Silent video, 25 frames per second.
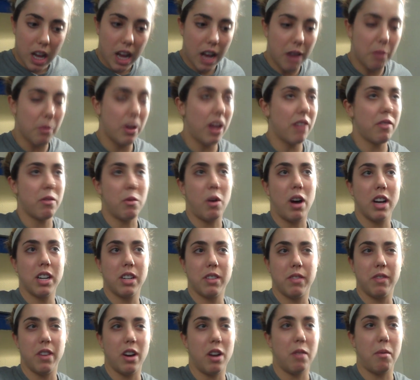Uh, um, we haven't
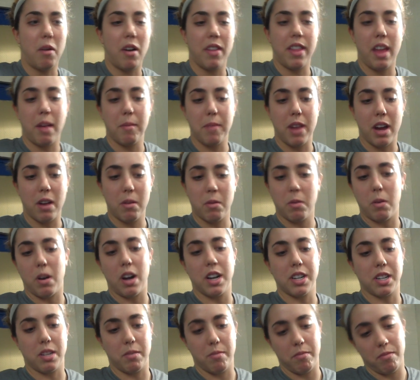watched film on them yet. We'll
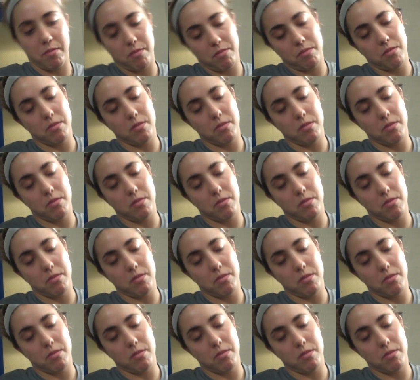watch them